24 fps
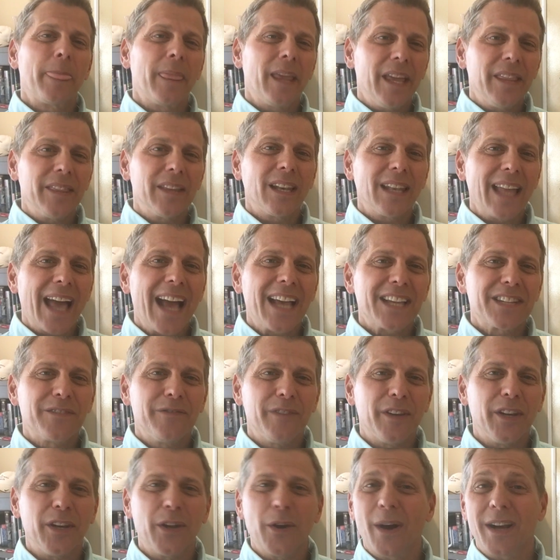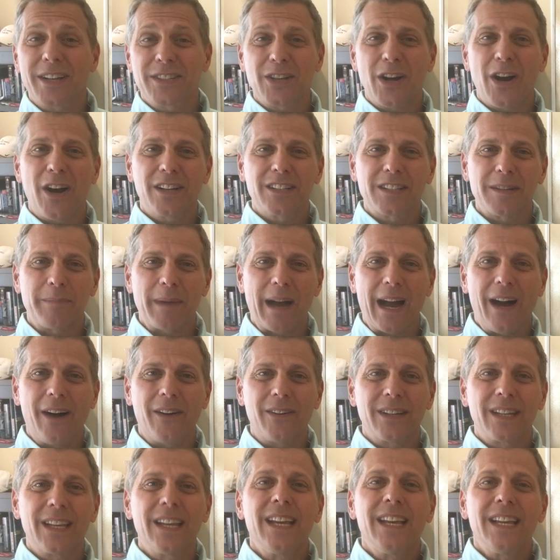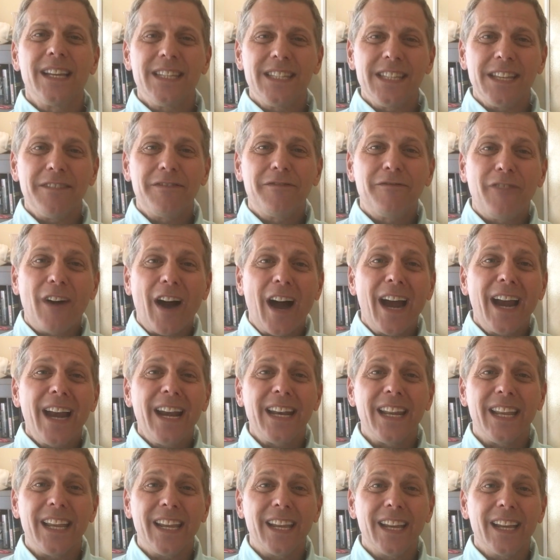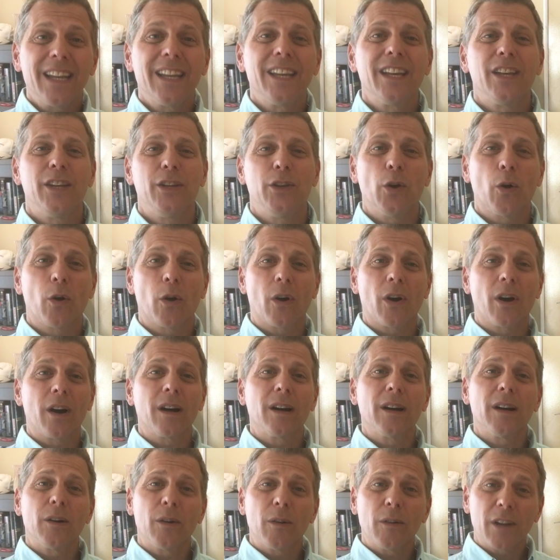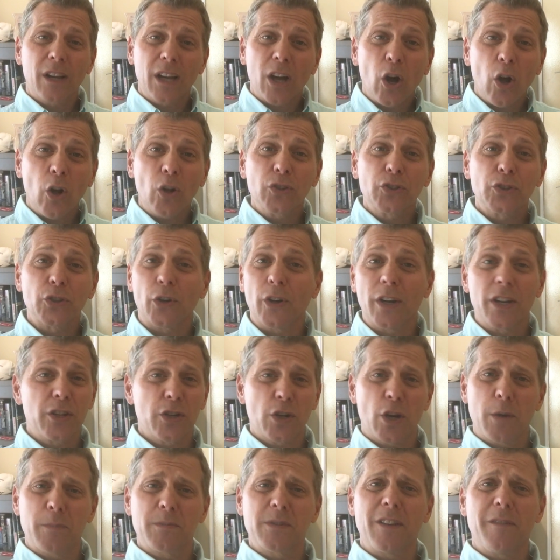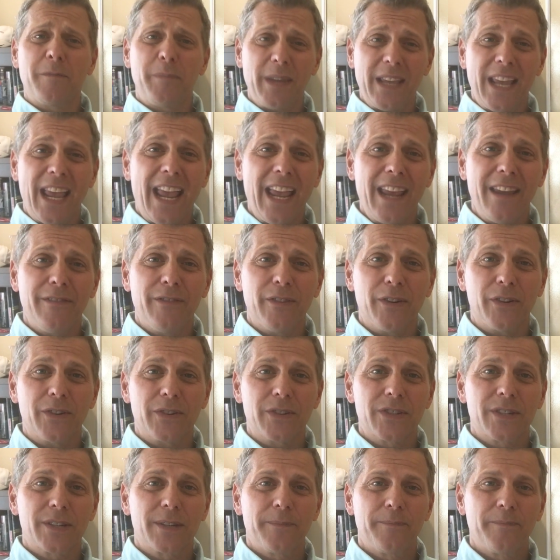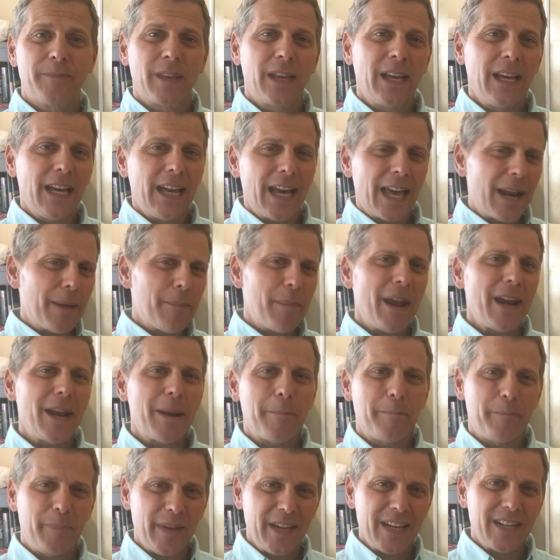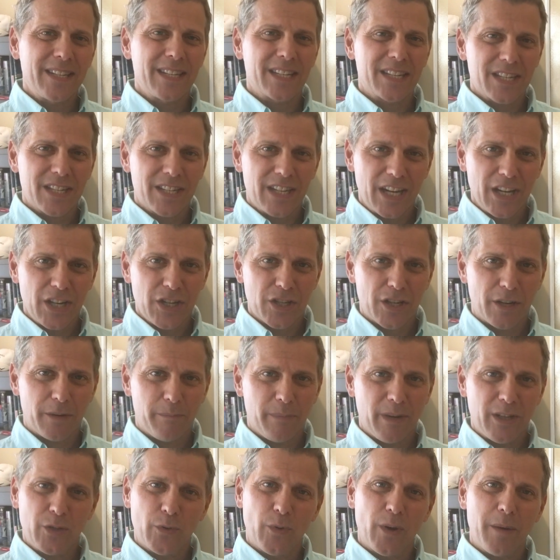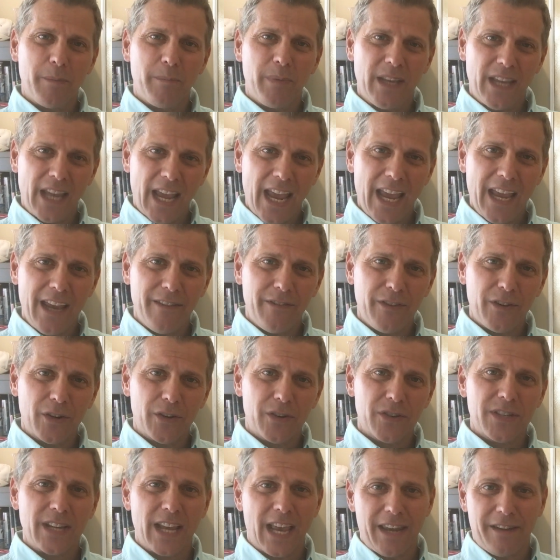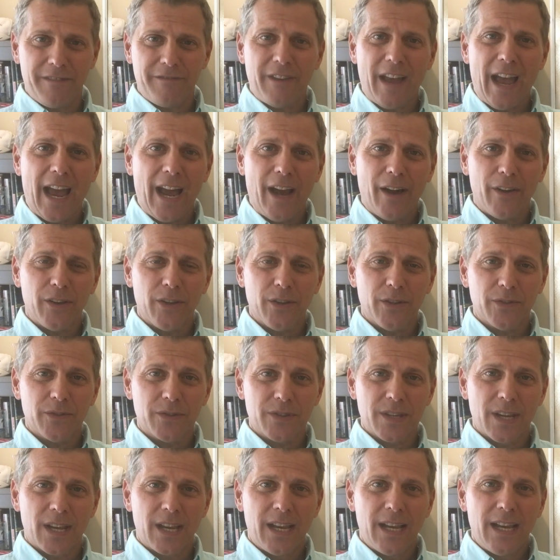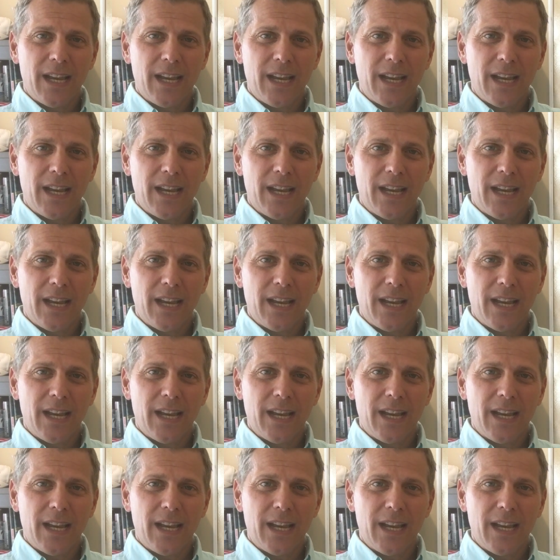In the last video, I talked about defining your culture in terms of behaviors, and I made a big distinction between behaviors and values.